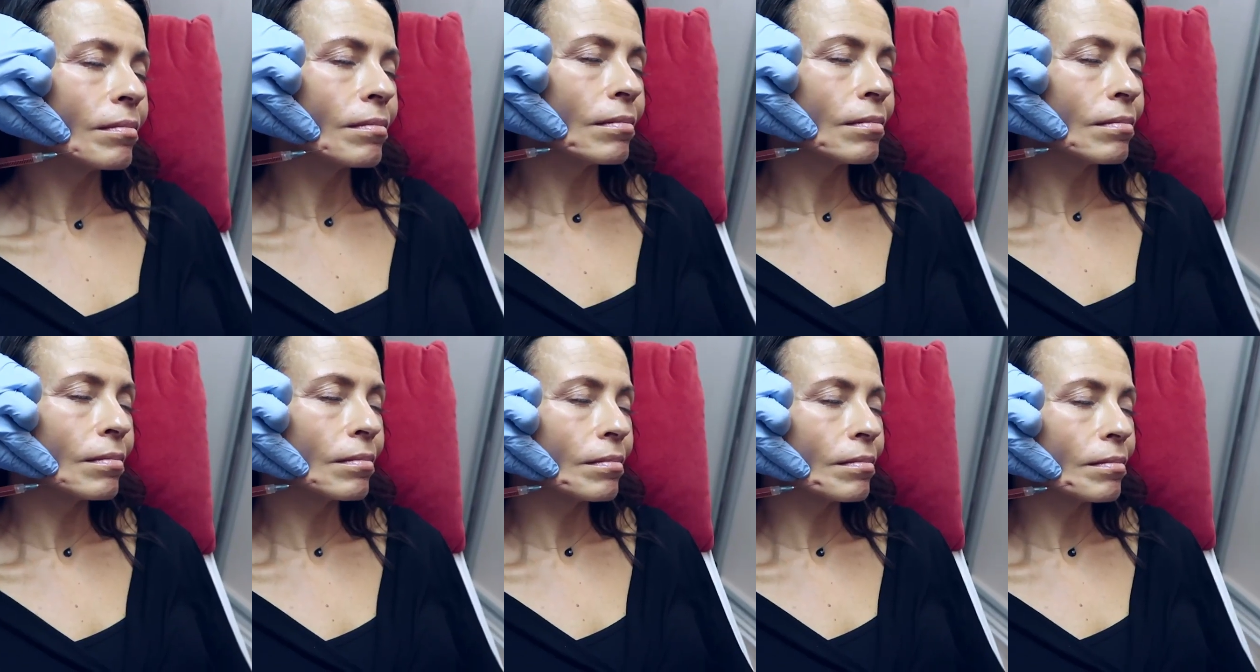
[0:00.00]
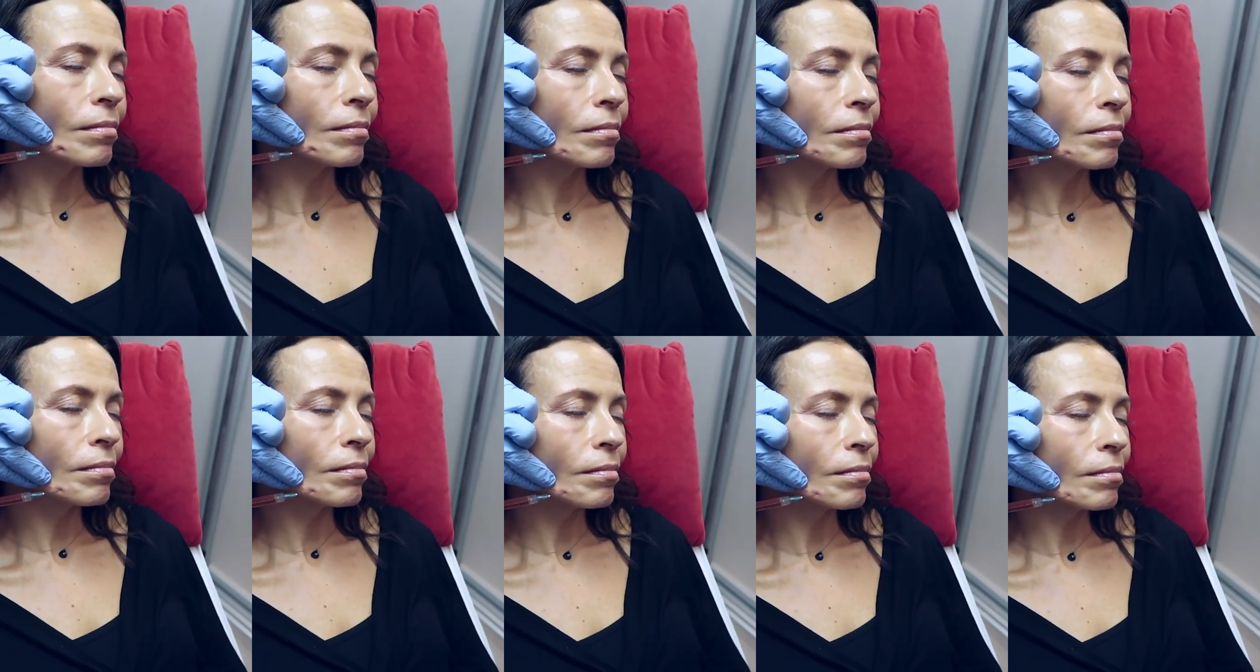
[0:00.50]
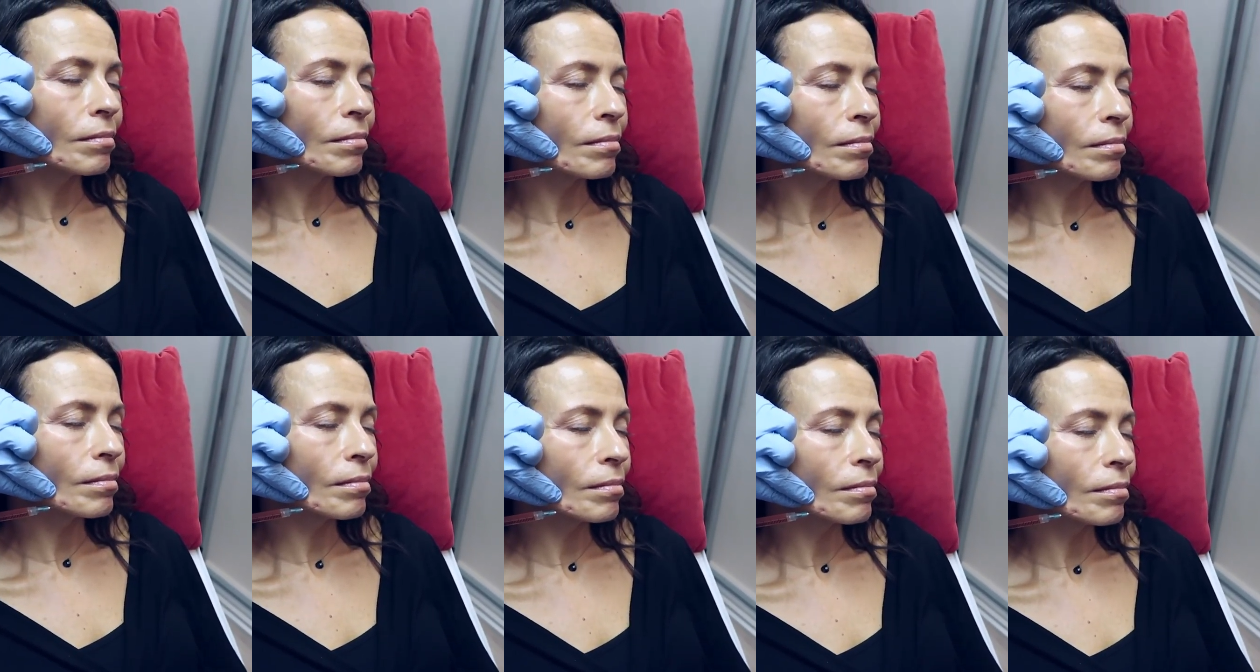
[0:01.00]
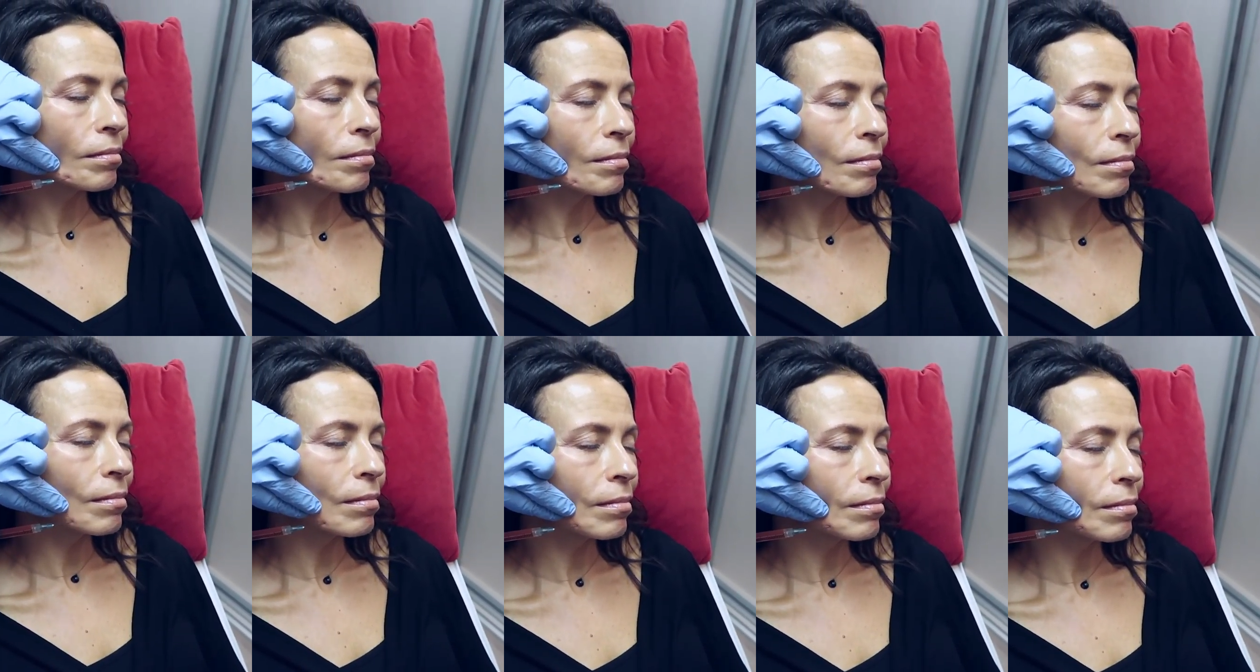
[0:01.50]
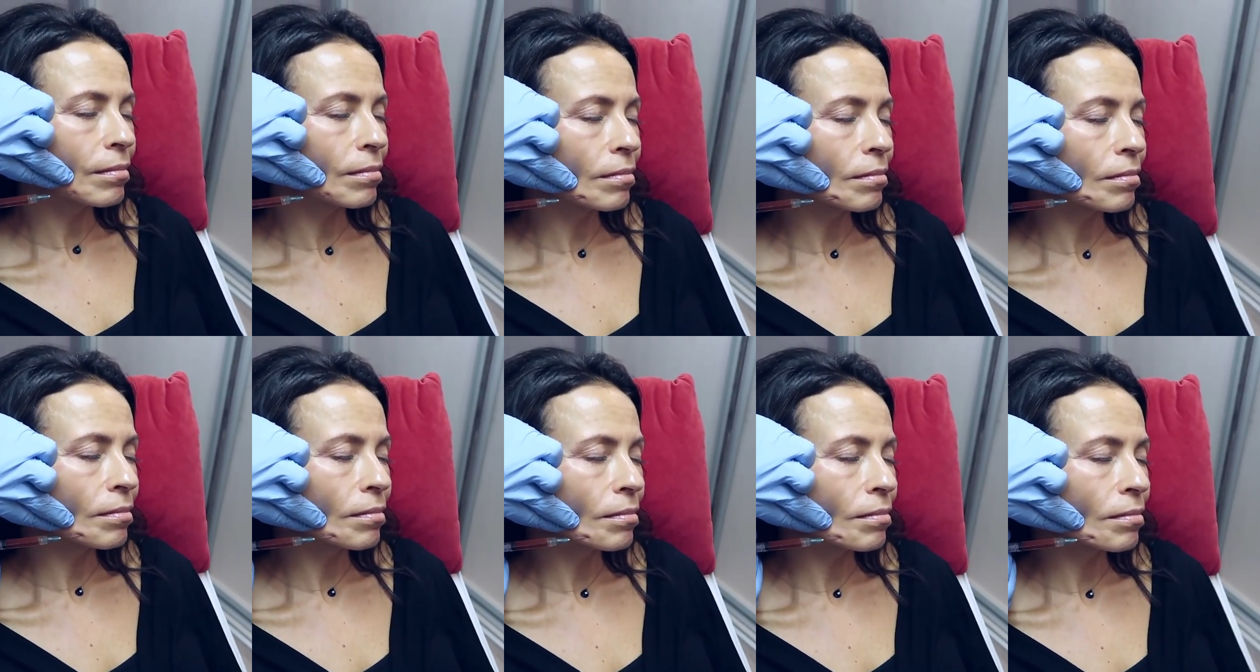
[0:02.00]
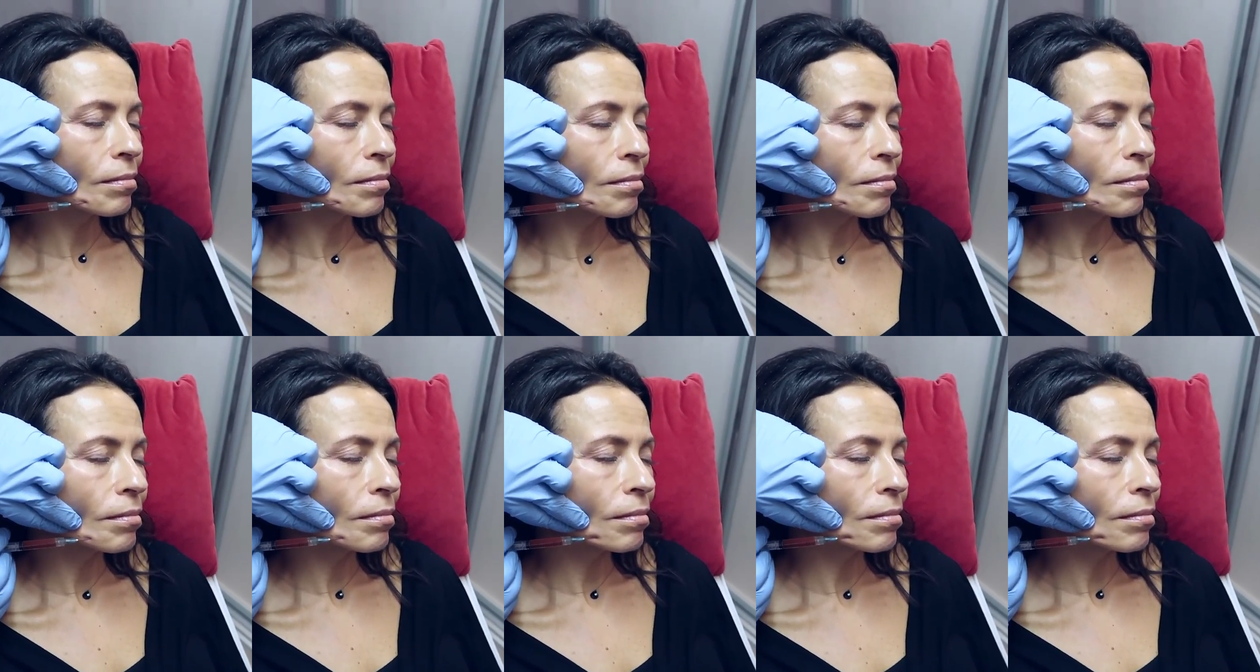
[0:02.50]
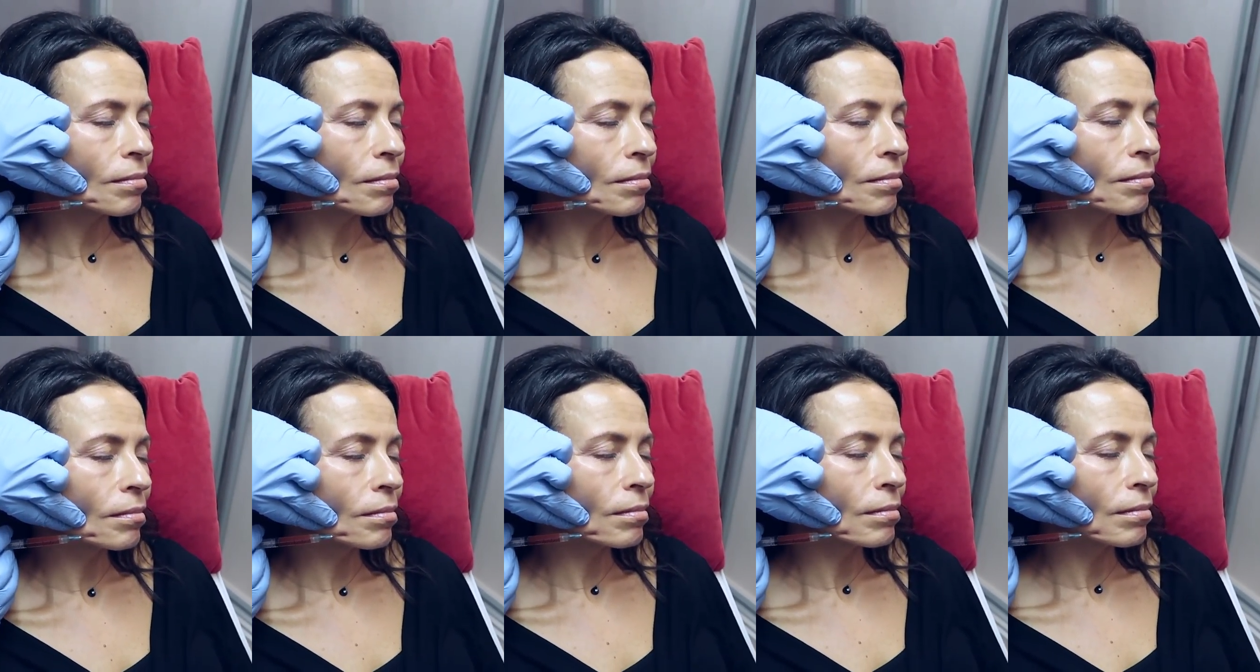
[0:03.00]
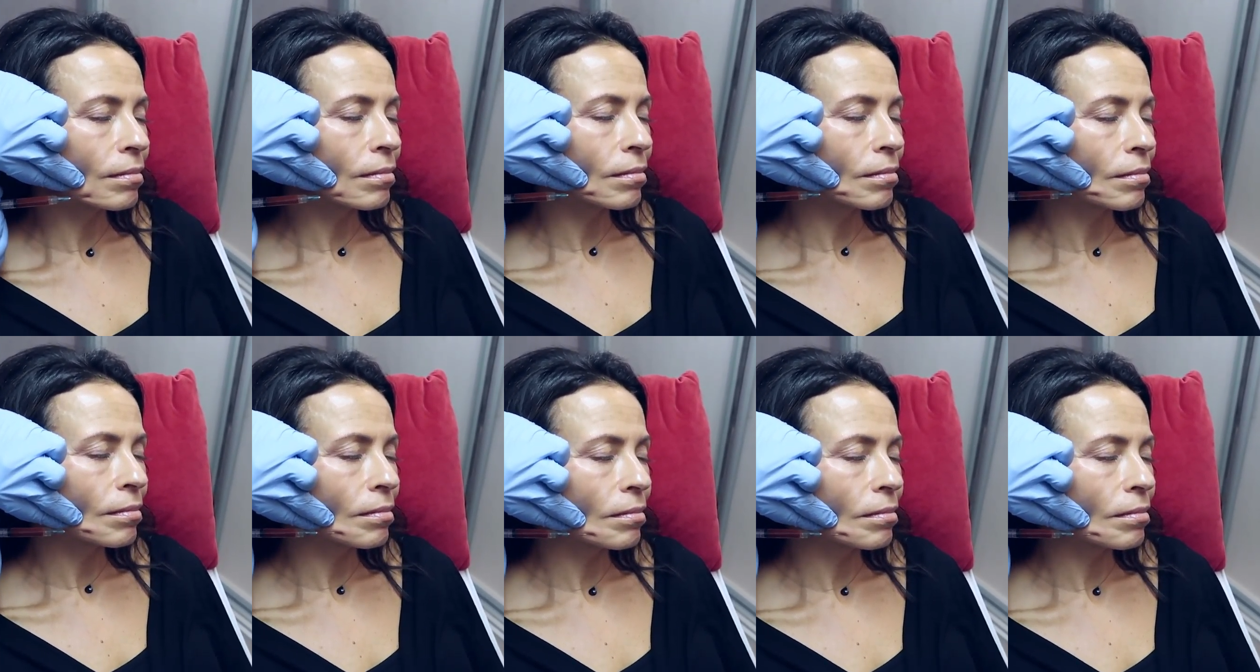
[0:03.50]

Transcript: although I want a little volume right here. I do a little more dose.